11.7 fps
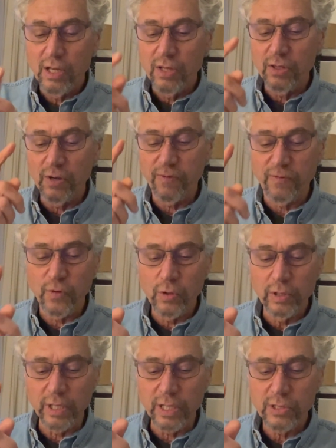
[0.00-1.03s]
the
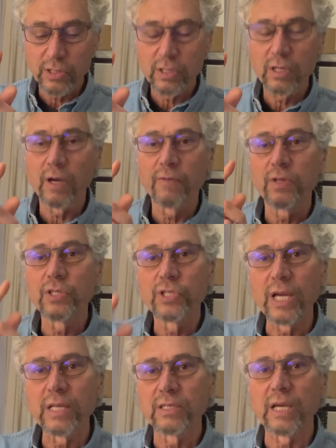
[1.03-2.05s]
fullness of the
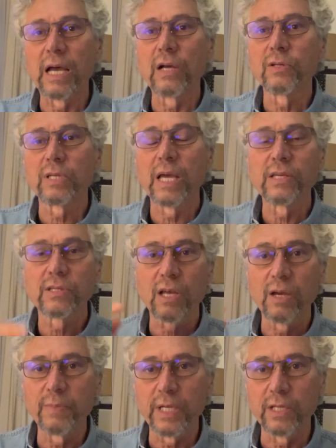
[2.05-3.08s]
Gentiles has
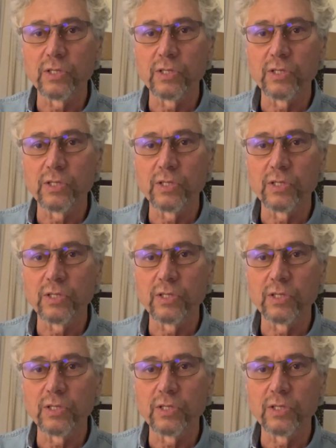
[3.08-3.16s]
come in.